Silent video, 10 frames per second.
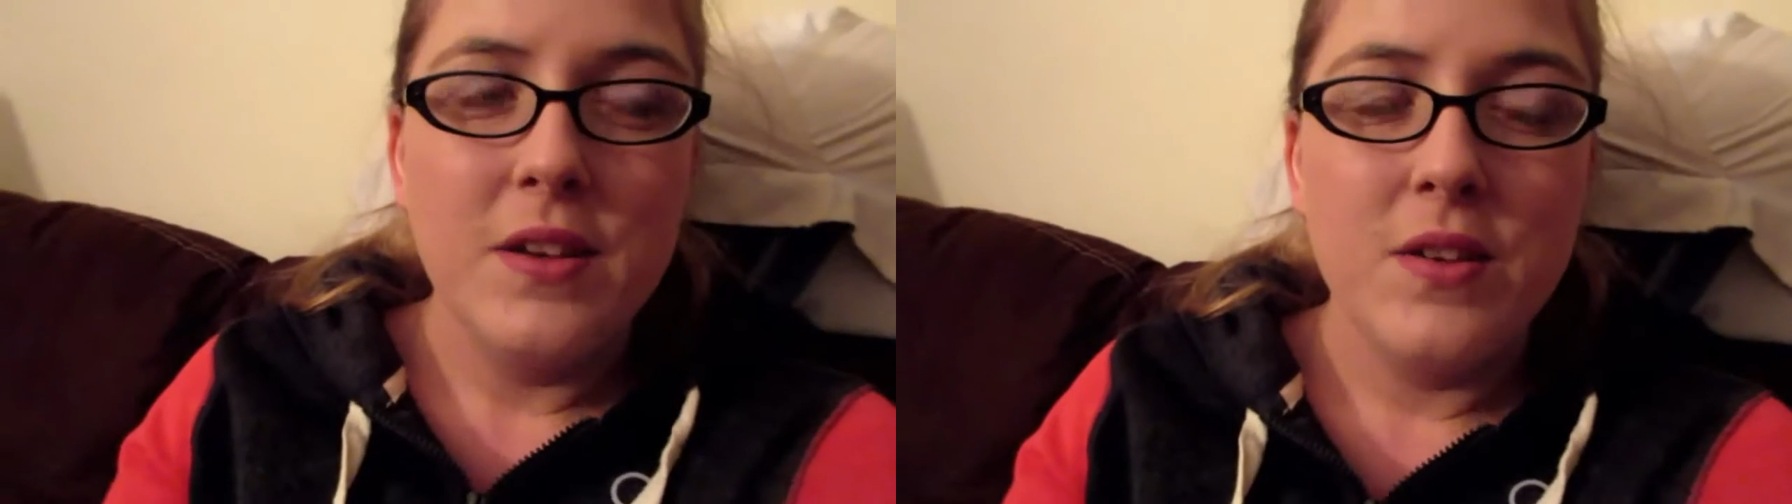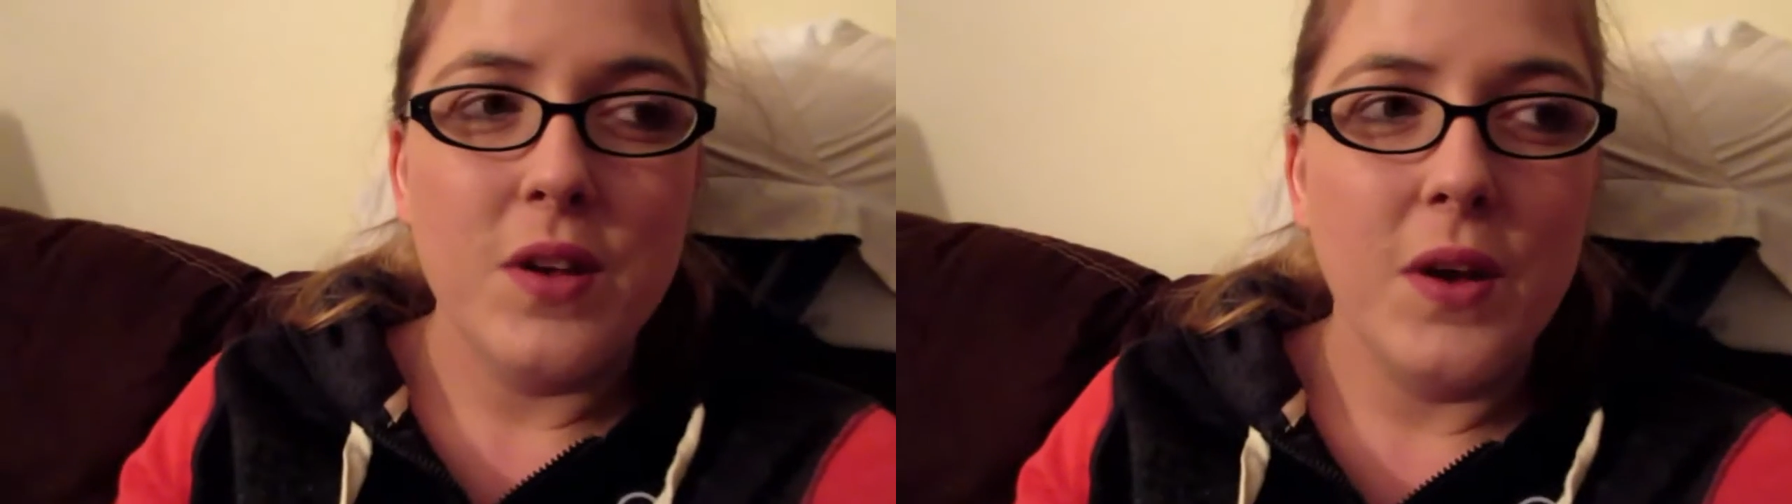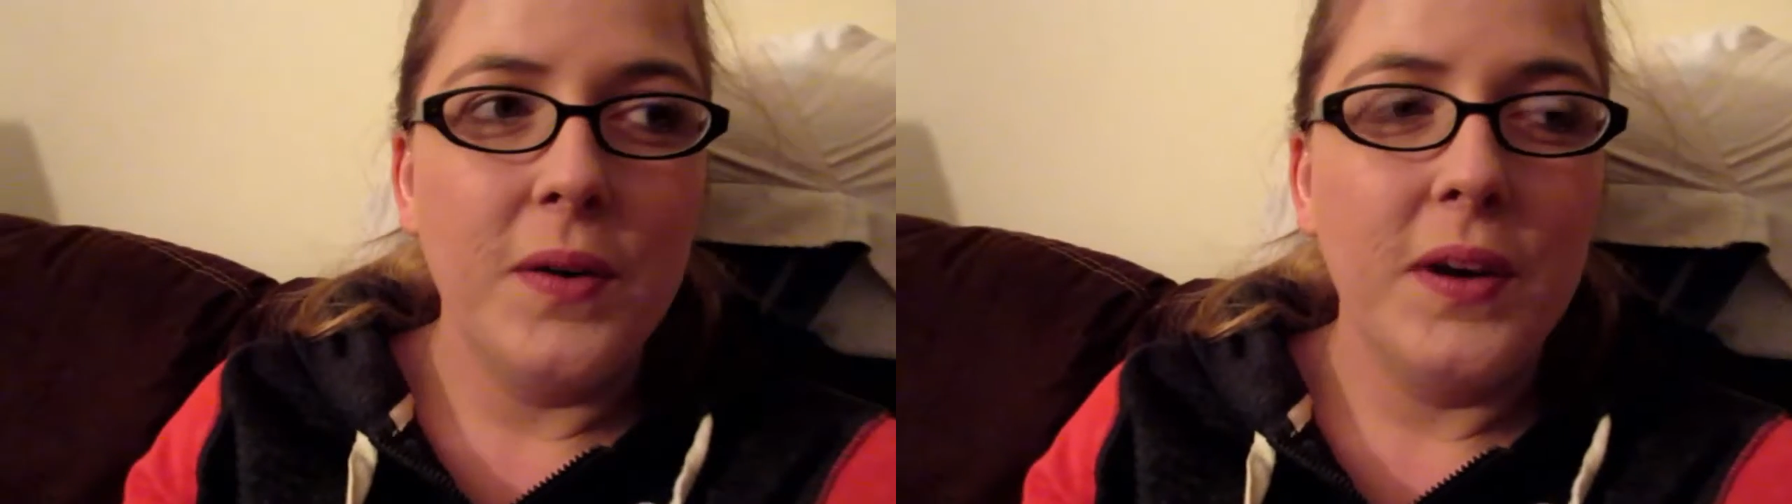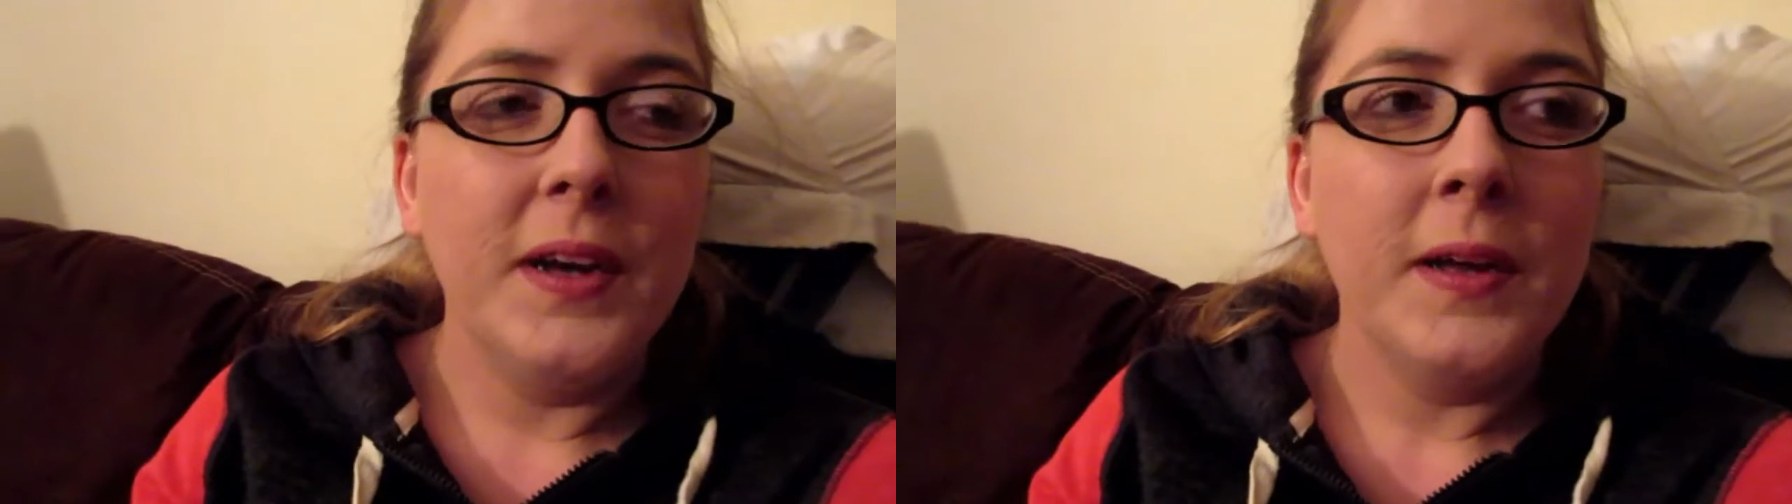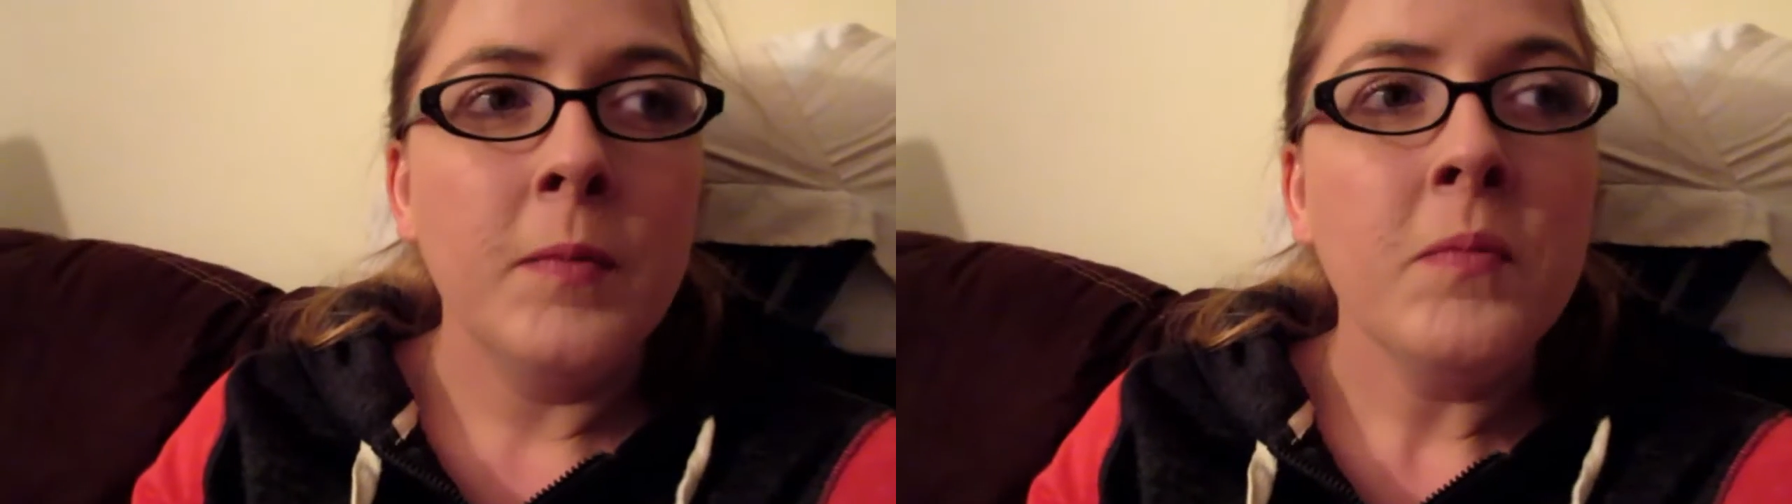So
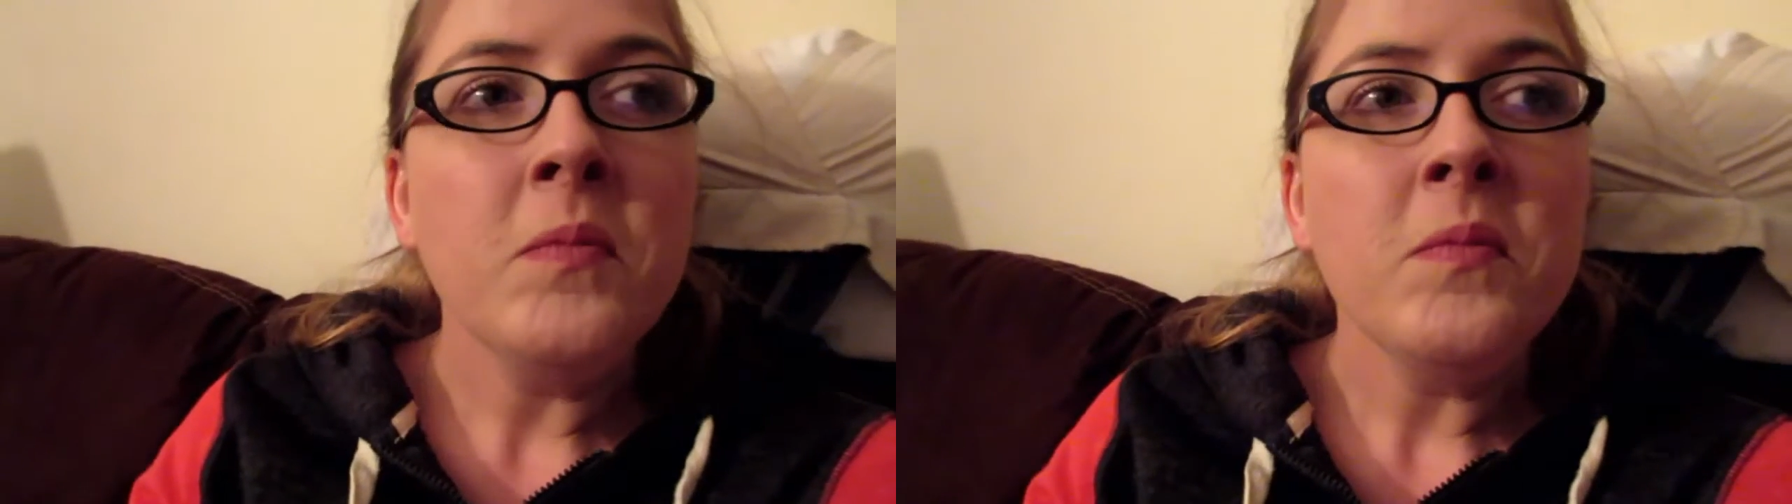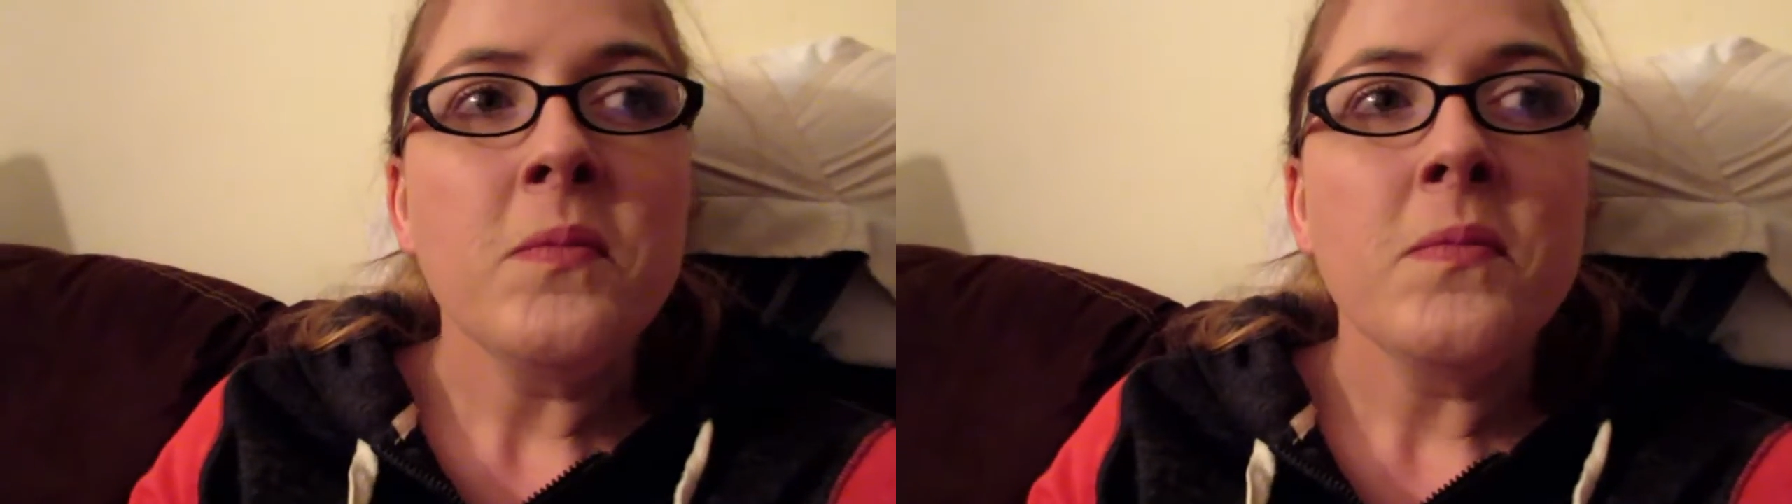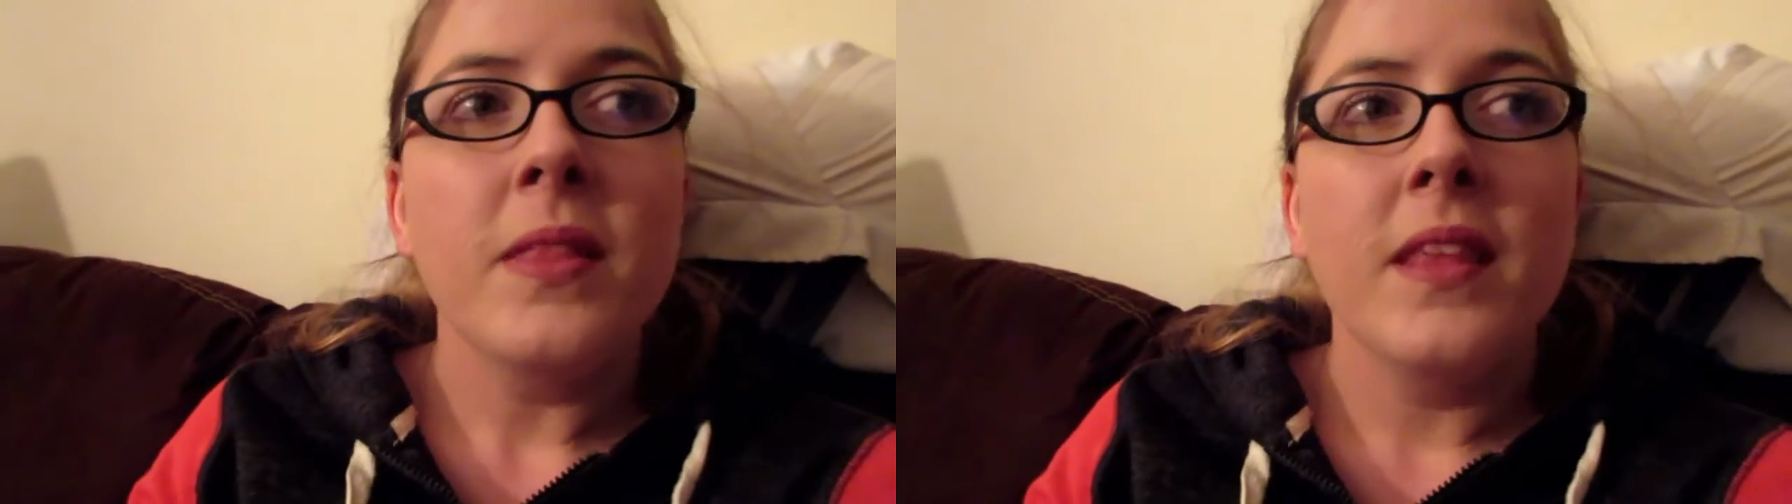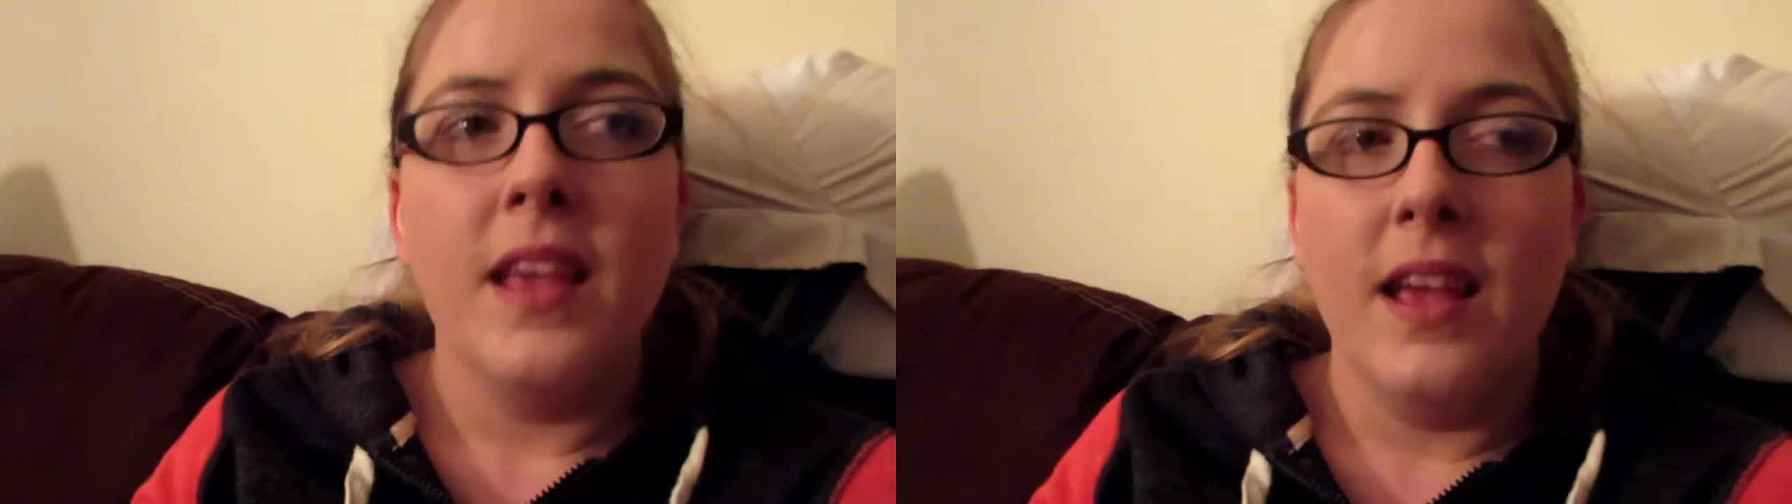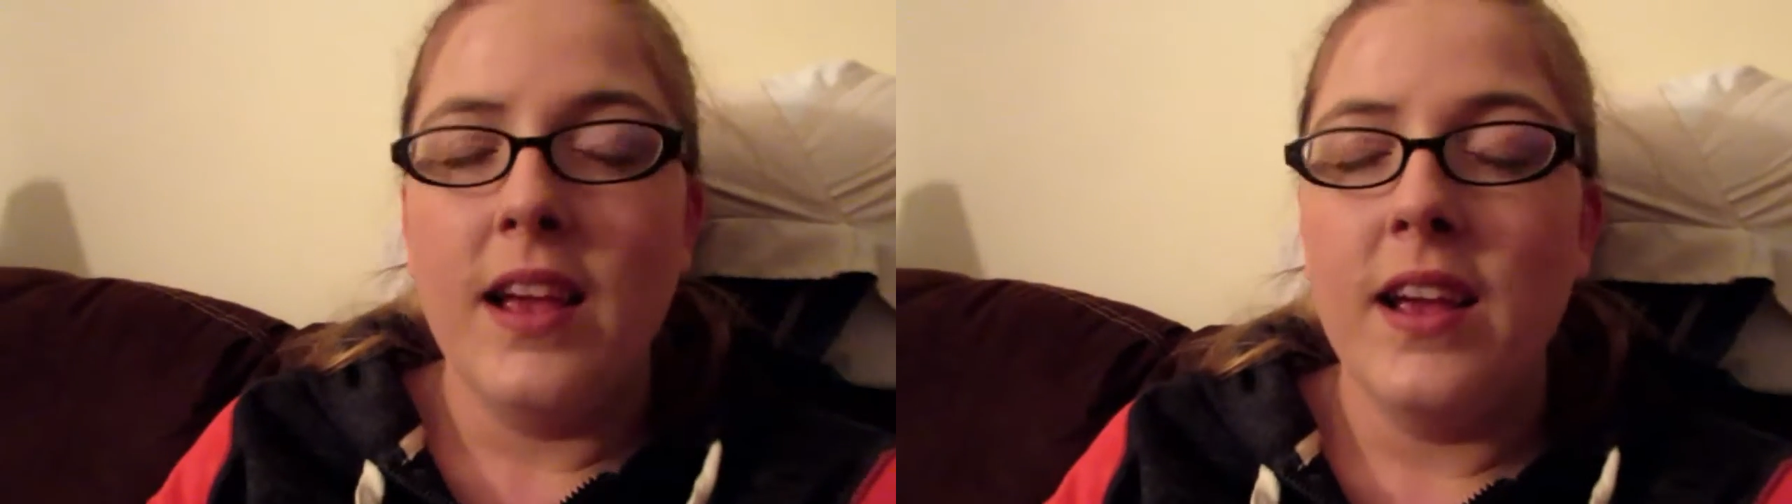I